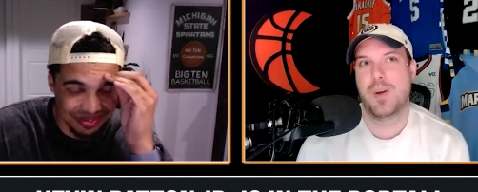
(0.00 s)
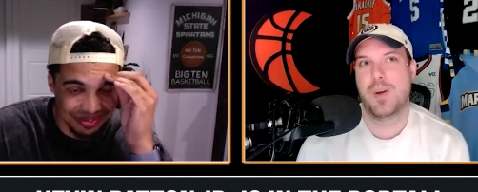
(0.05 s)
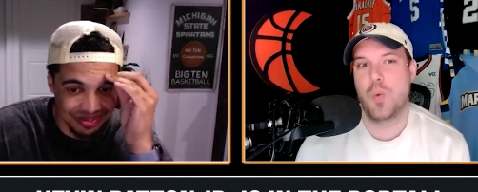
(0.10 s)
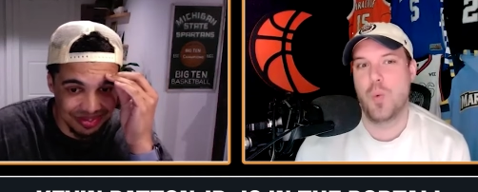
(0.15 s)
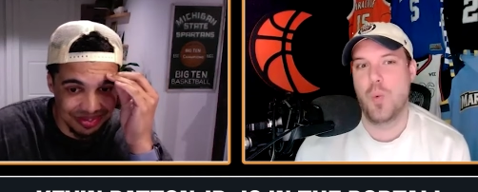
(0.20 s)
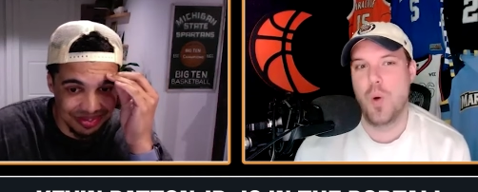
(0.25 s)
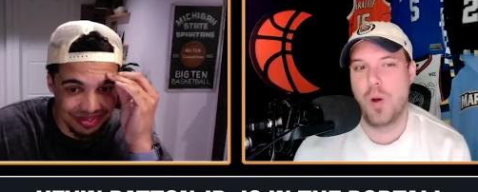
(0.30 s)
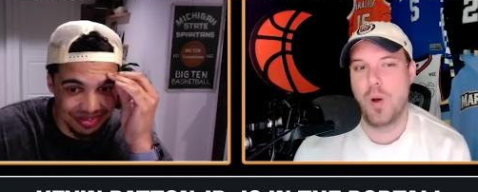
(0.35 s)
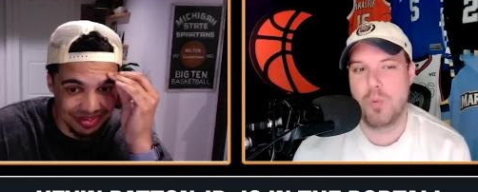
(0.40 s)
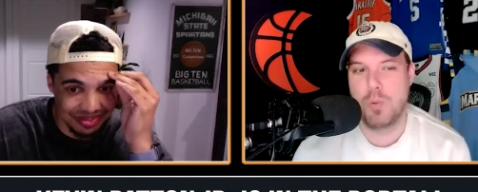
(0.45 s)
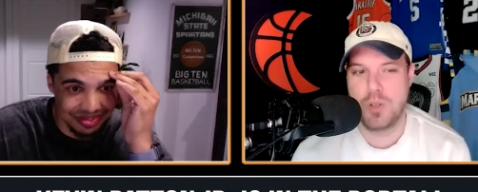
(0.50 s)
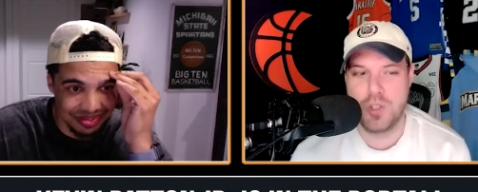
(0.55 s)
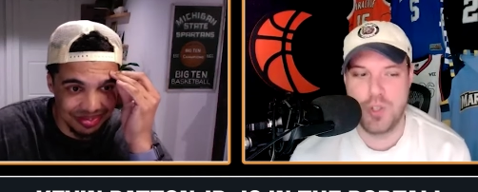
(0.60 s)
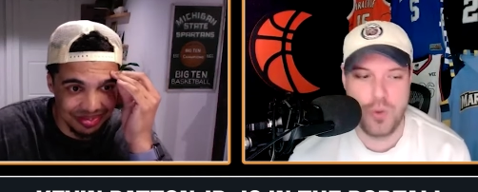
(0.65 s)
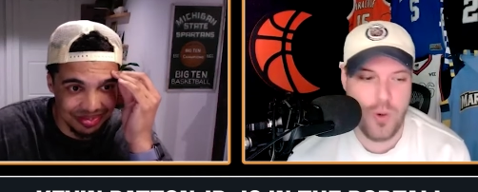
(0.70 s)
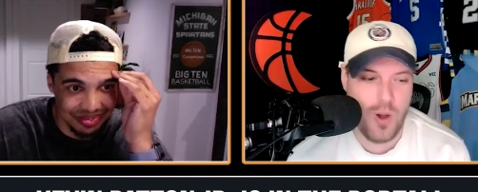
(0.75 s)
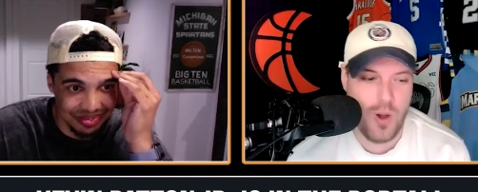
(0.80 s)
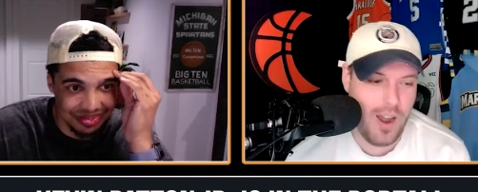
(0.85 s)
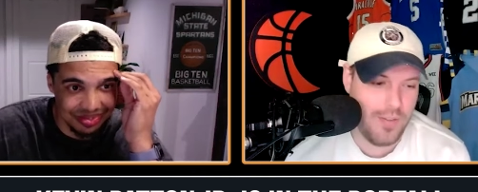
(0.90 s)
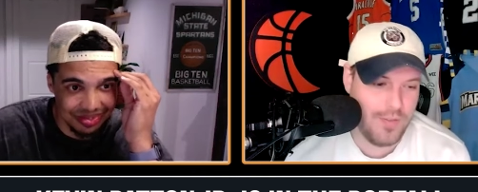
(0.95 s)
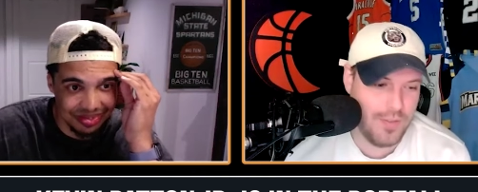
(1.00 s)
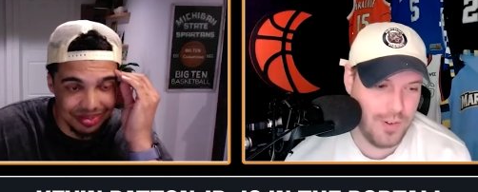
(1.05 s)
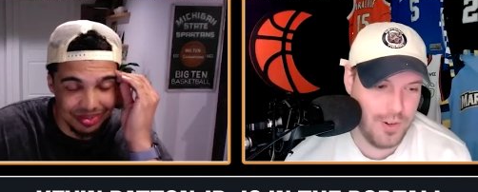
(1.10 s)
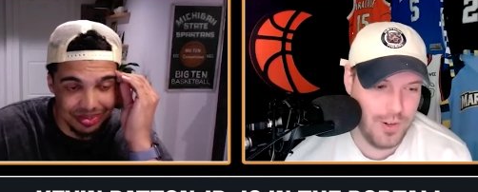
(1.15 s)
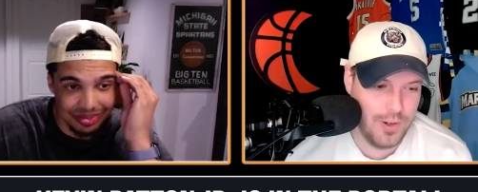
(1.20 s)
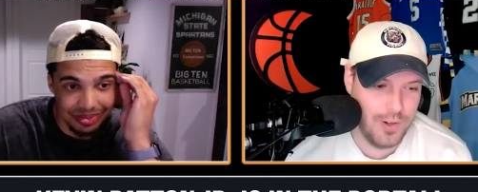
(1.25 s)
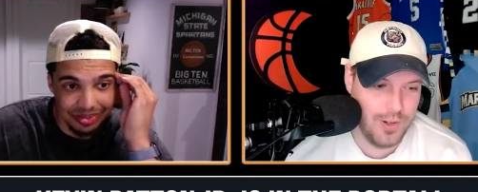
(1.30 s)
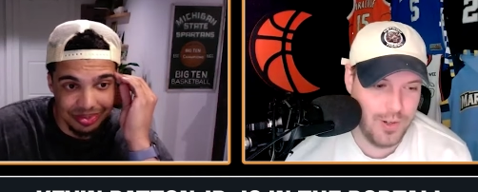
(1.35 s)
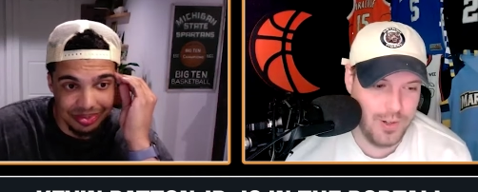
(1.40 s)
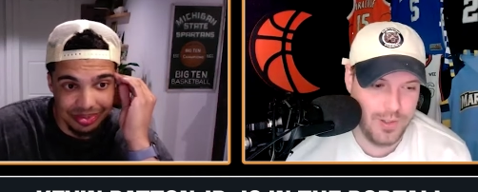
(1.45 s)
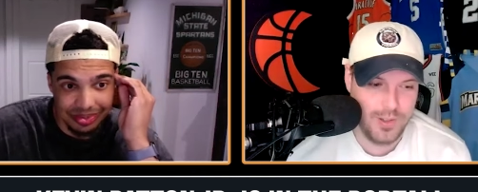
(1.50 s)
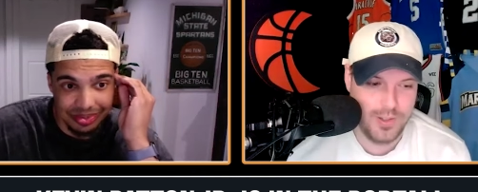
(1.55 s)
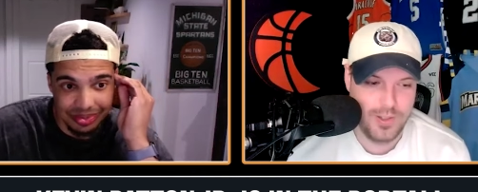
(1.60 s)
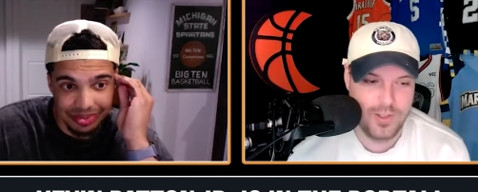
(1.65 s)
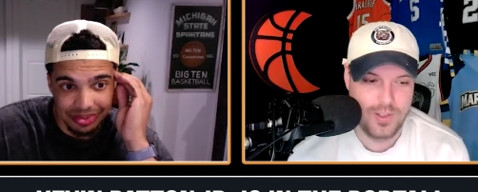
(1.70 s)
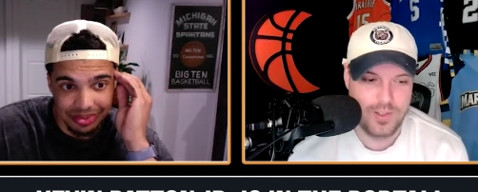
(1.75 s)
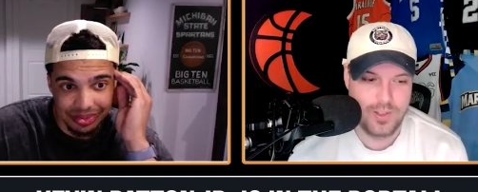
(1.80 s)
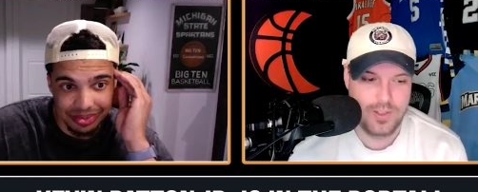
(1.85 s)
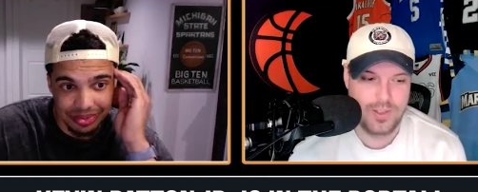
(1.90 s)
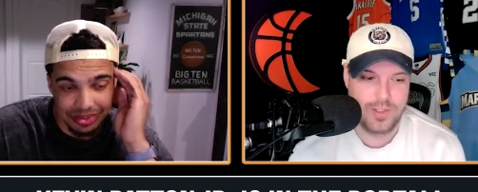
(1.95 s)
Speaker 1: What would you offer
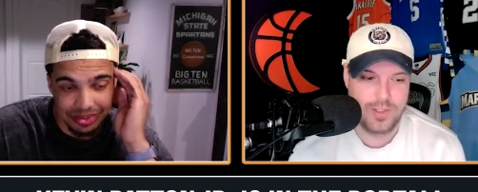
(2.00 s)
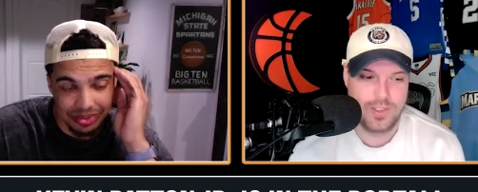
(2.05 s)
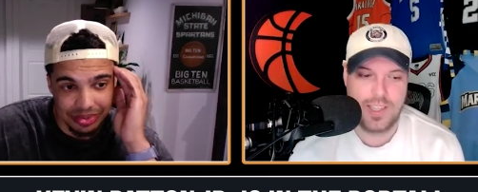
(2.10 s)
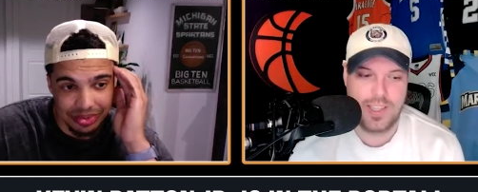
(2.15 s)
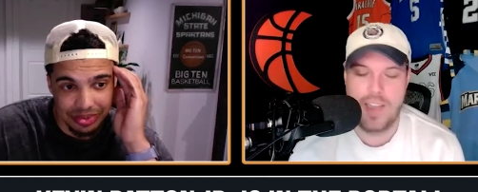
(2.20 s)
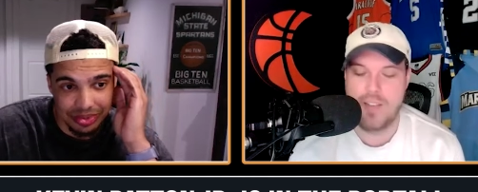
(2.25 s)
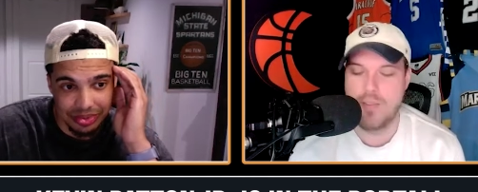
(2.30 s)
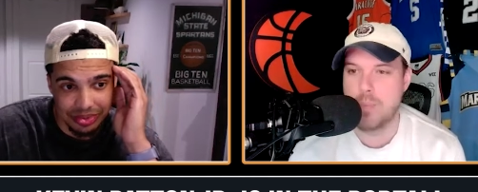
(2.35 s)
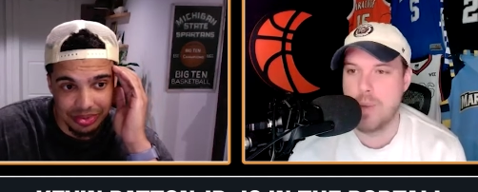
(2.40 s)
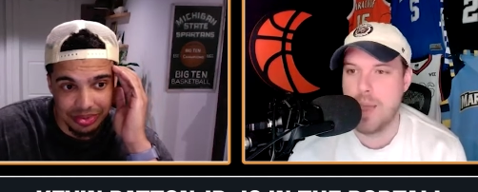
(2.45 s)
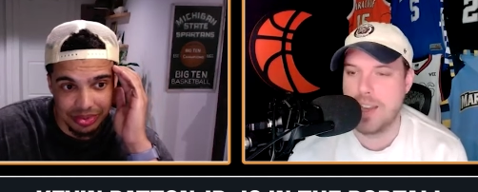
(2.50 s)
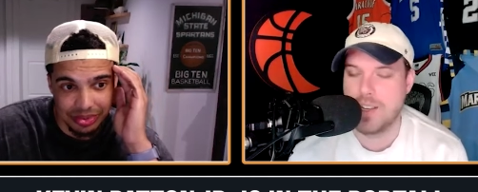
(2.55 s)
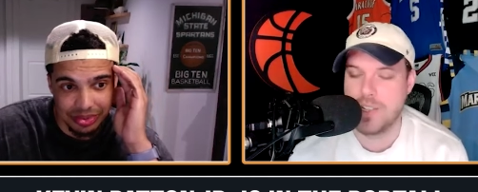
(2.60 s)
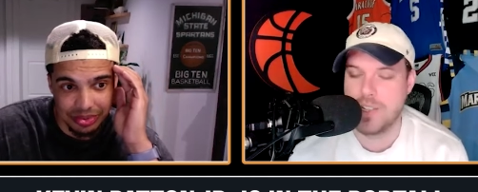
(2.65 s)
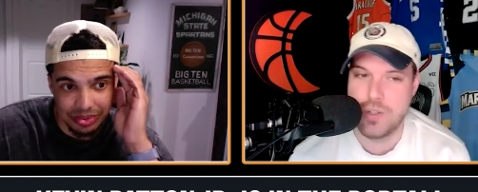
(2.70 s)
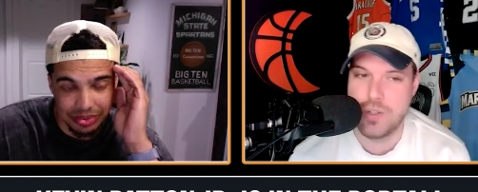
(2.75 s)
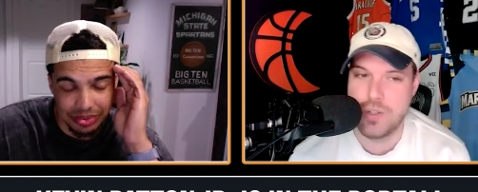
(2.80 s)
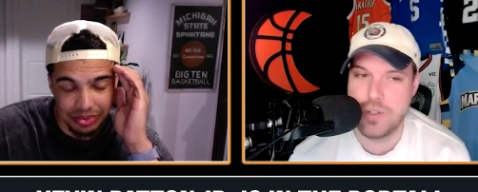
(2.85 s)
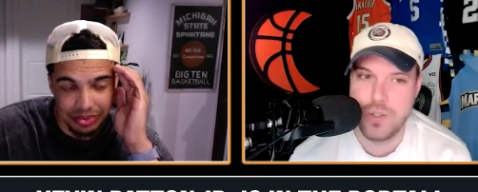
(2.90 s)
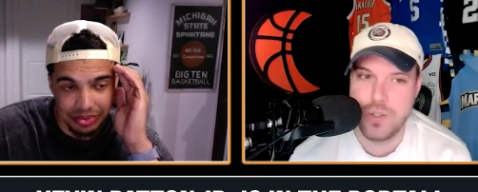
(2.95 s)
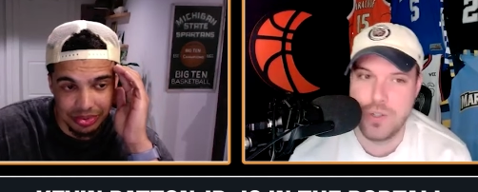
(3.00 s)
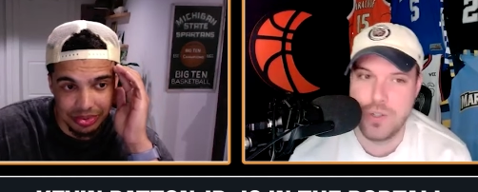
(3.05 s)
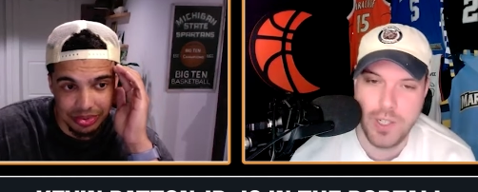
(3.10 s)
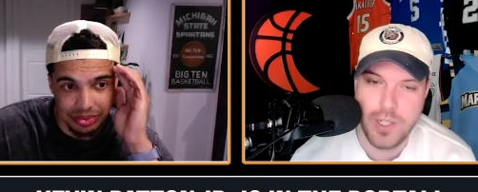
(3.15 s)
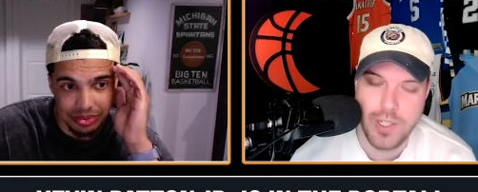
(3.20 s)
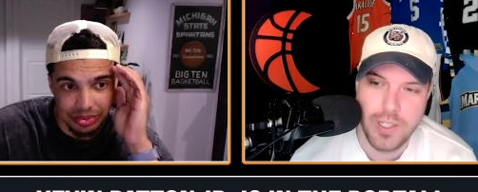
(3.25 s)
Kevin Patton Junior?